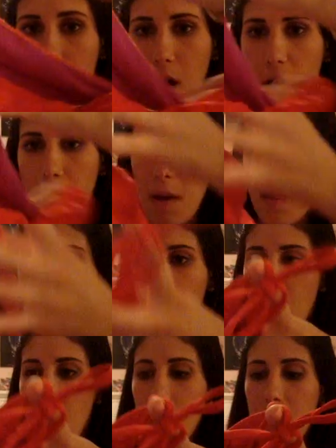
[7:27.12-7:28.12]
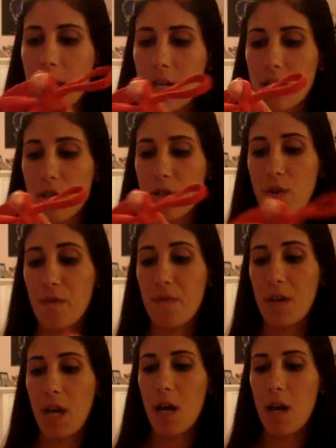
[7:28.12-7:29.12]
And the brand is
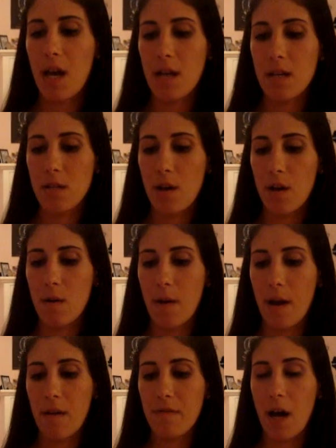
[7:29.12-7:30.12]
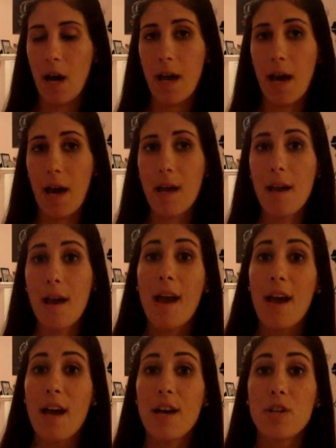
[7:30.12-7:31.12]
Sofia, S-O-F-I-A.
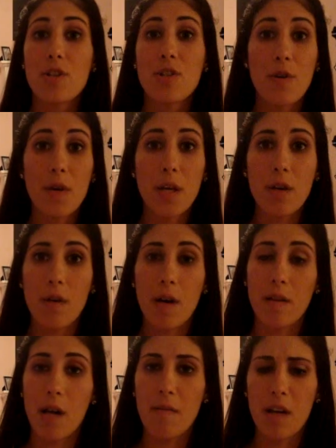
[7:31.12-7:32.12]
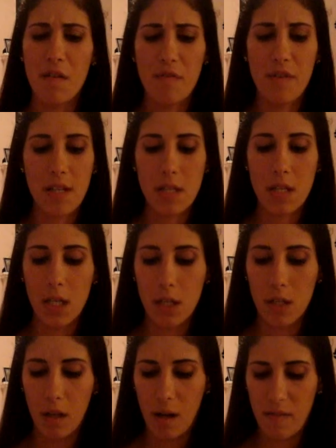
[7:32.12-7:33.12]
So cute, I love it. It fits like a
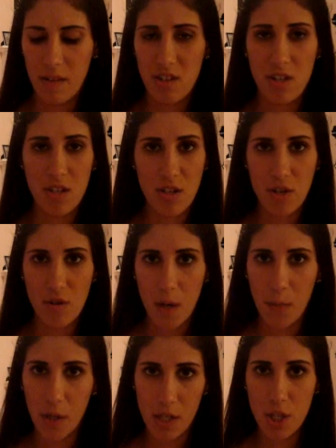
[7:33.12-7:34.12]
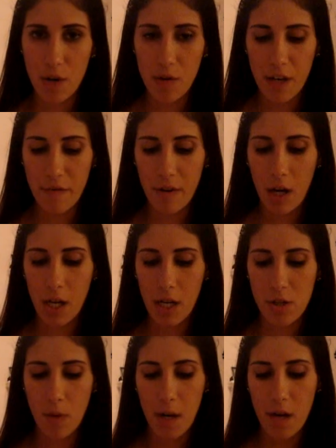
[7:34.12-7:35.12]
glove and it's just adorable. It's so different. You
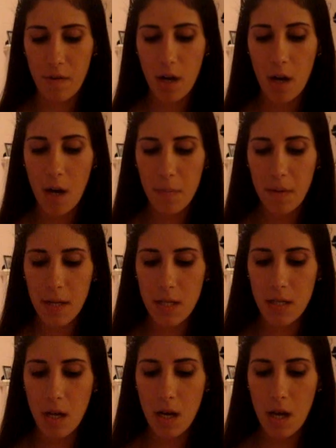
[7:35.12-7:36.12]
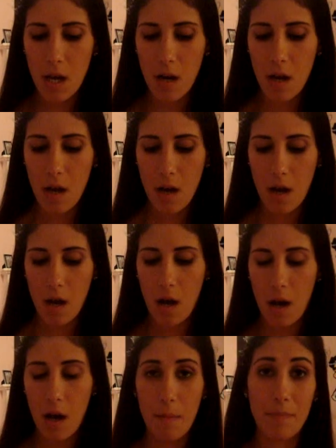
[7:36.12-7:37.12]
get so many different compliments on it.
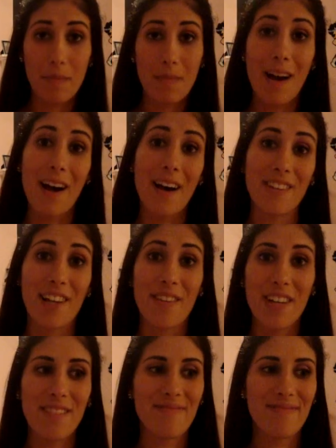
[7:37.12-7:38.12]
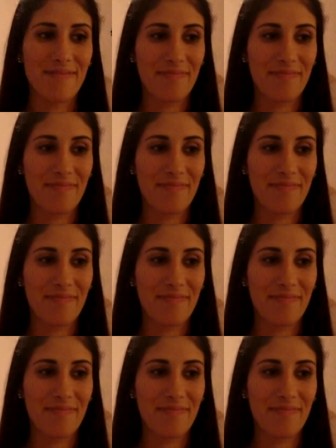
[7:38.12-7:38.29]
I love it.